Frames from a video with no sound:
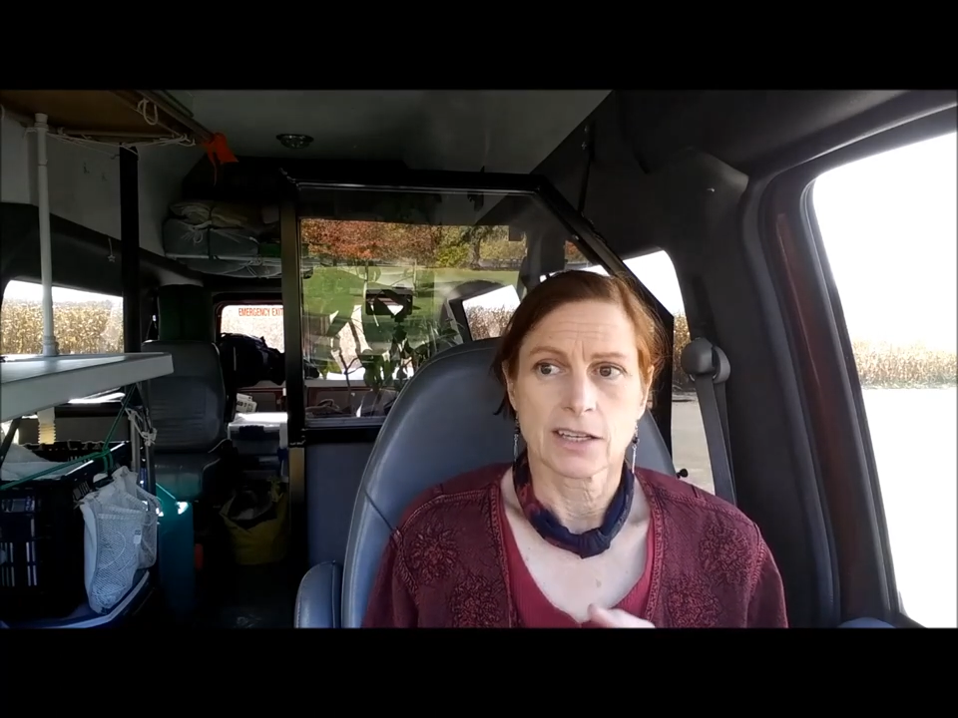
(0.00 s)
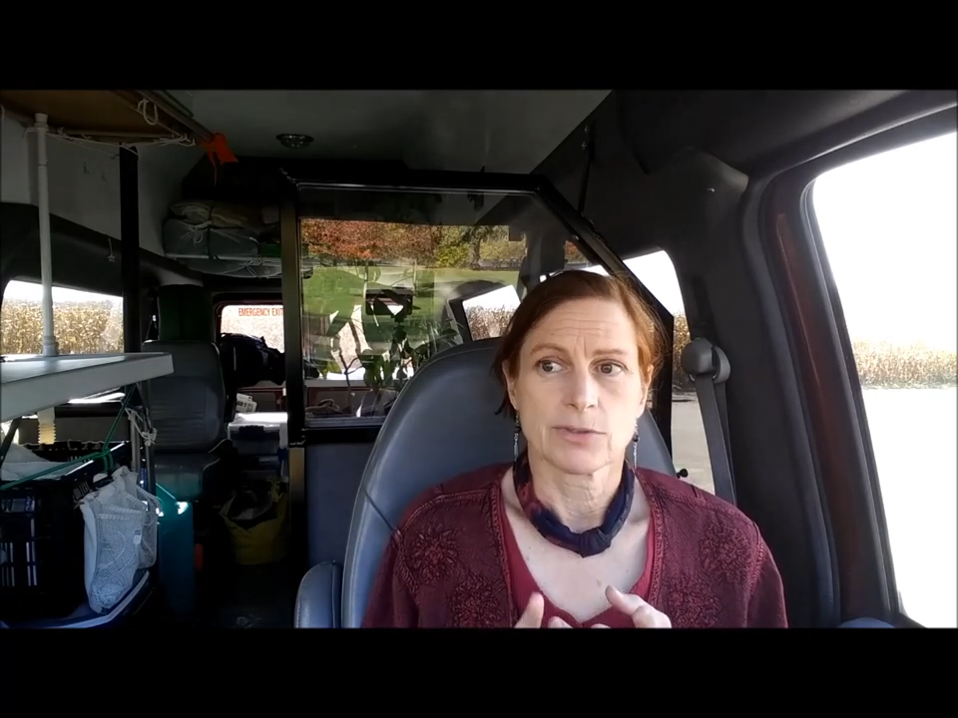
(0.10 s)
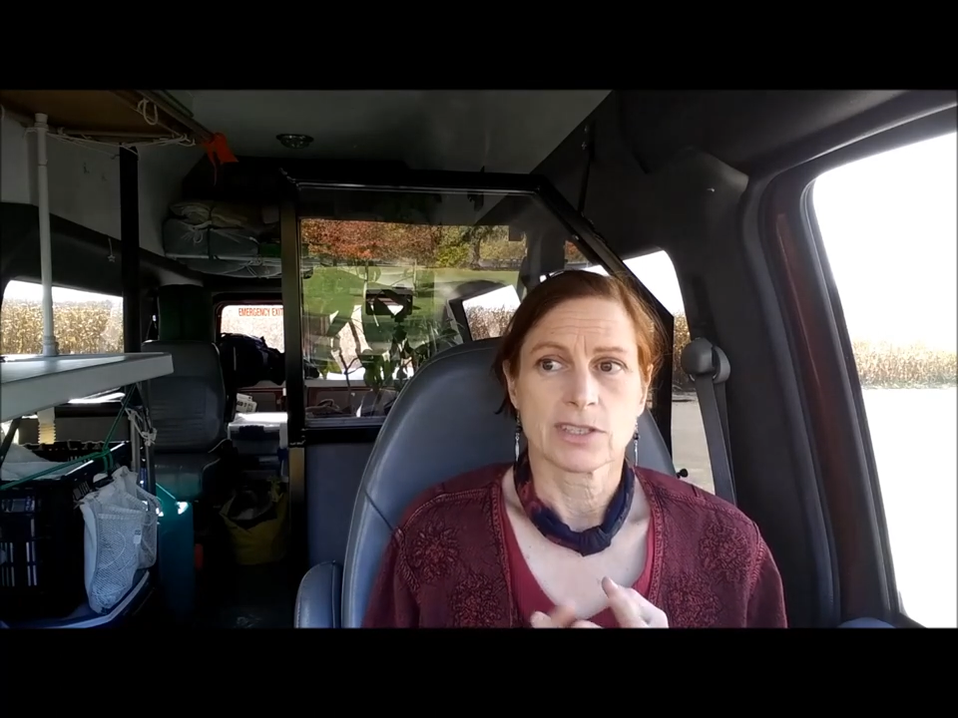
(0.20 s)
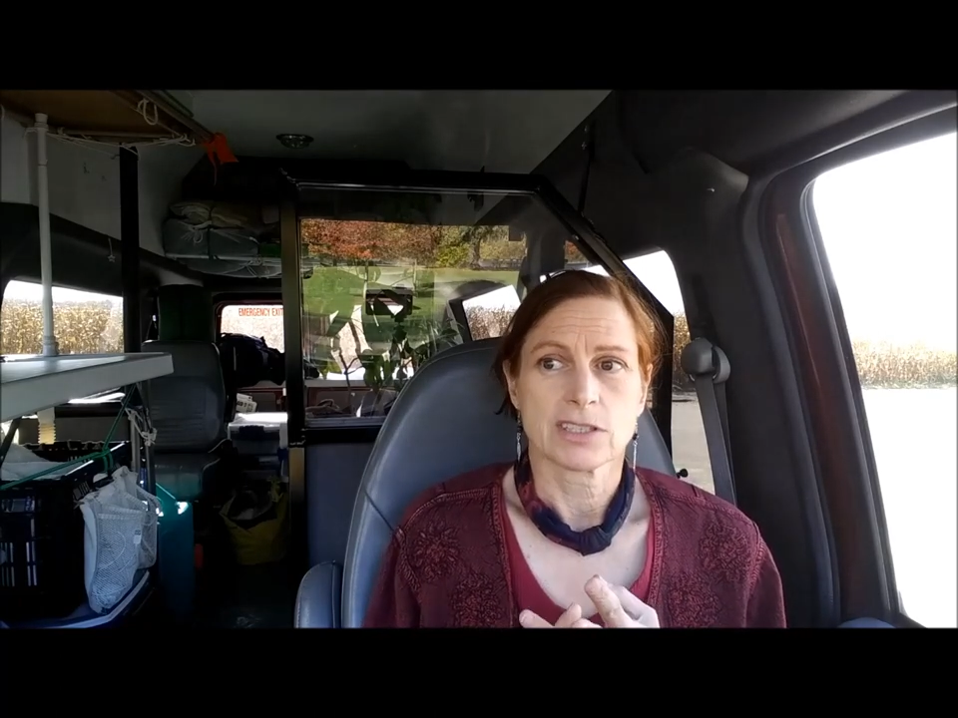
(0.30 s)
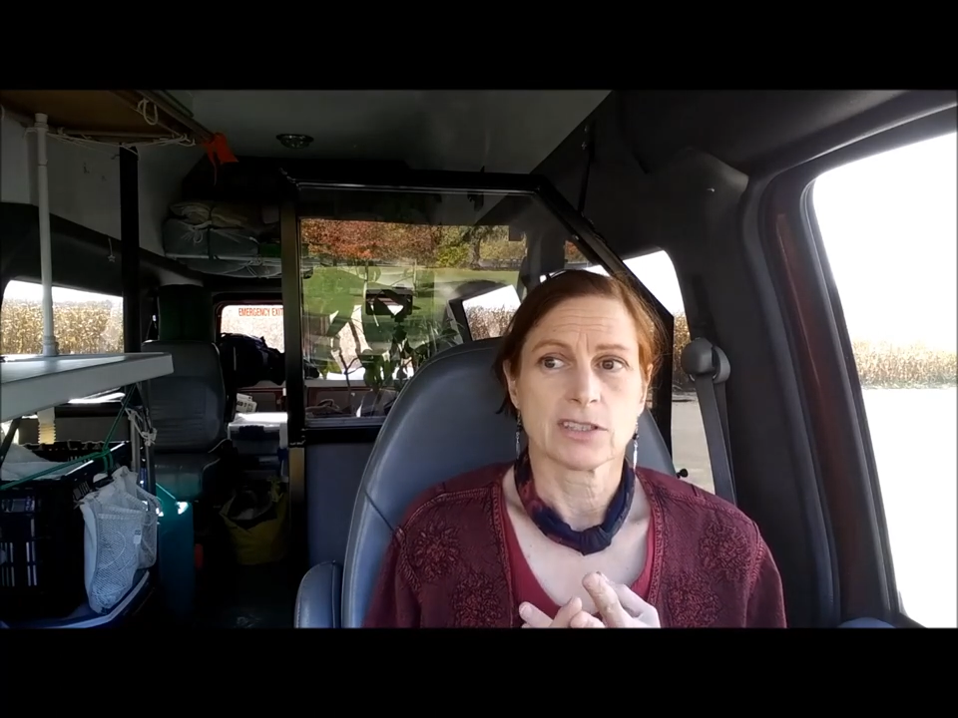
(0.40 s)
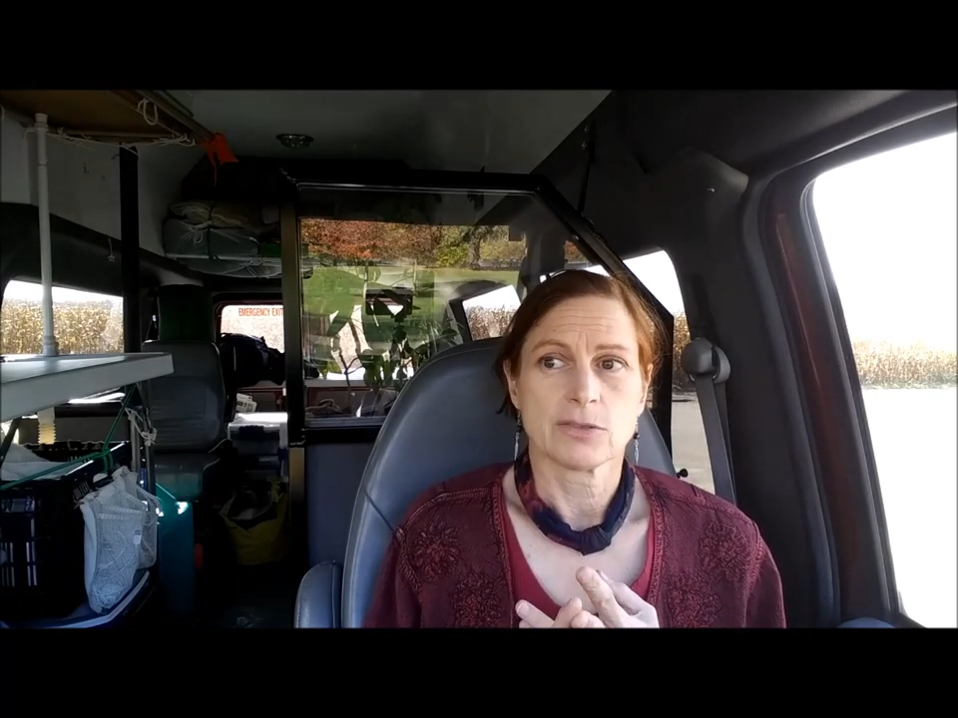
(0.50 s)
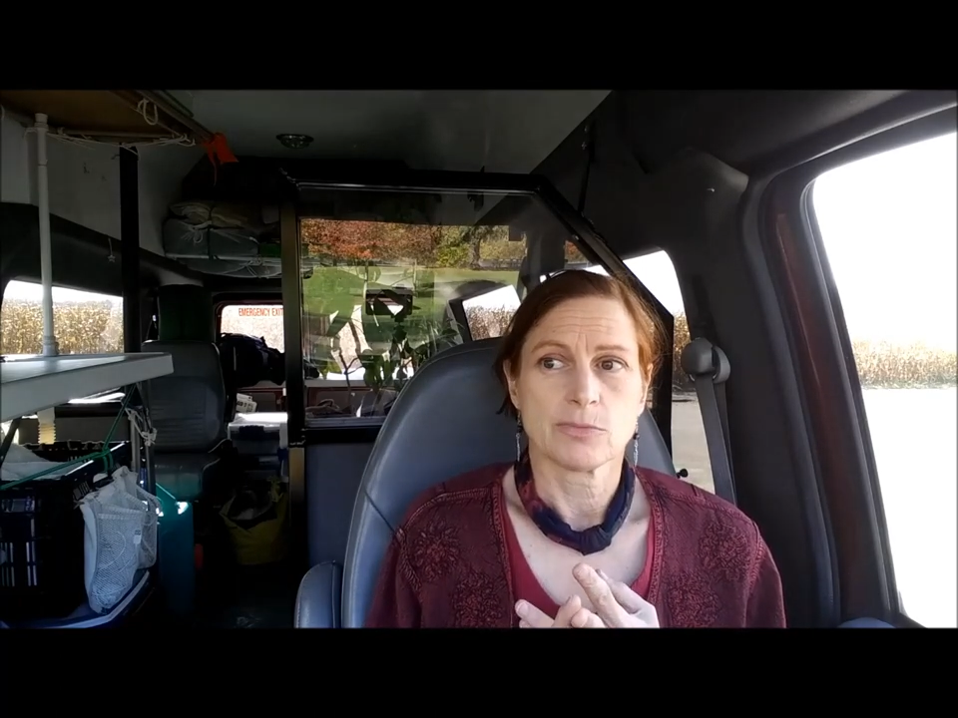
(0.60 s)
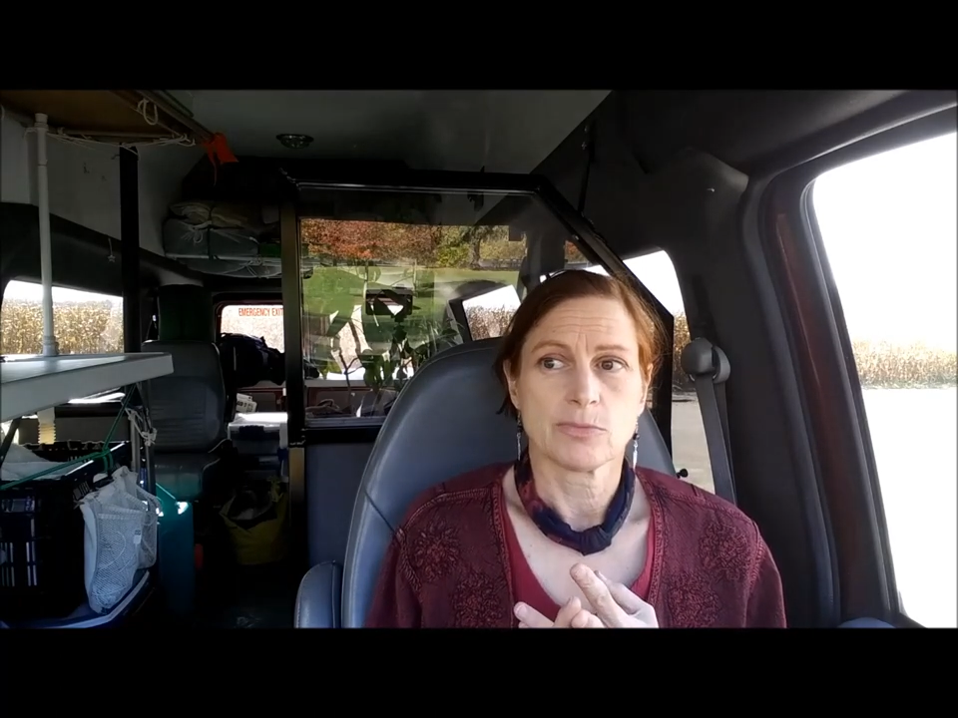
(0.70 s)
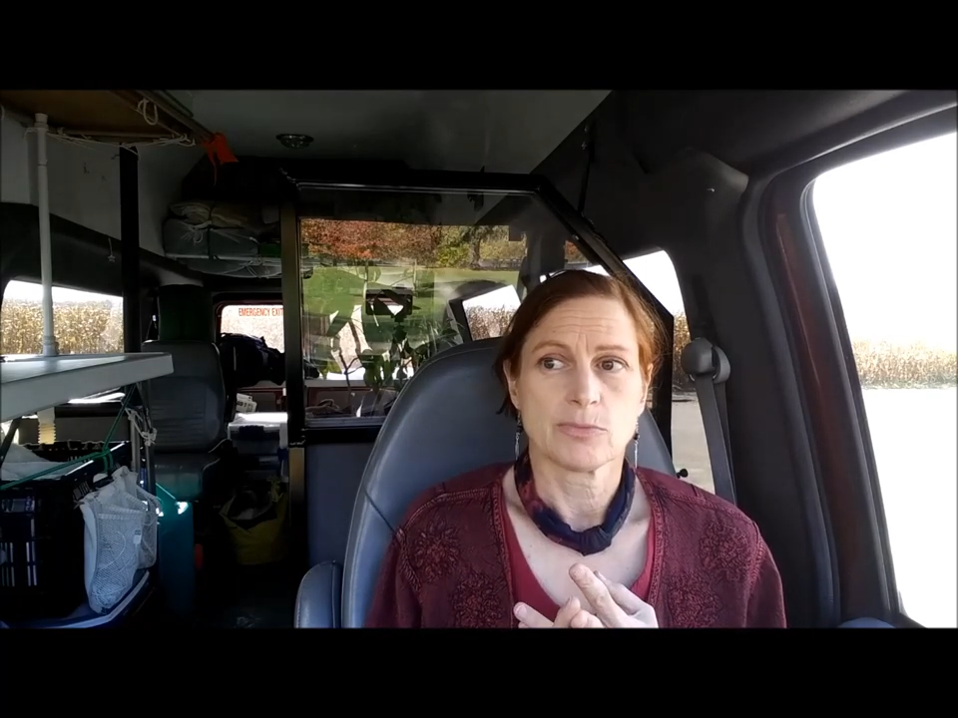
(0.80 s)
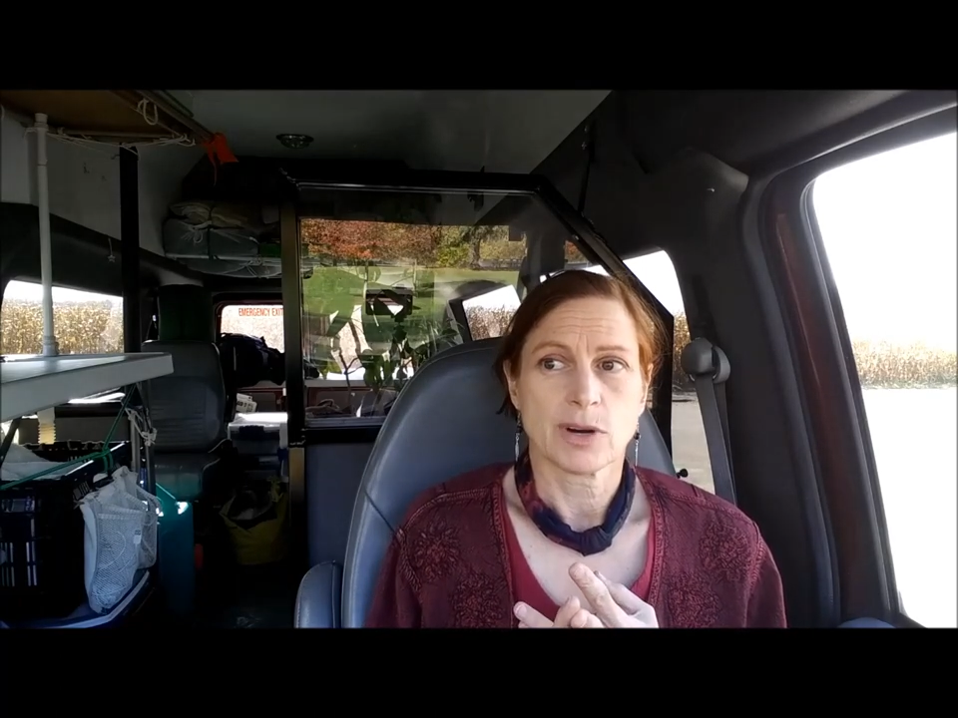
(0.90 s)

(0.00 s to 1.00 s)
There would still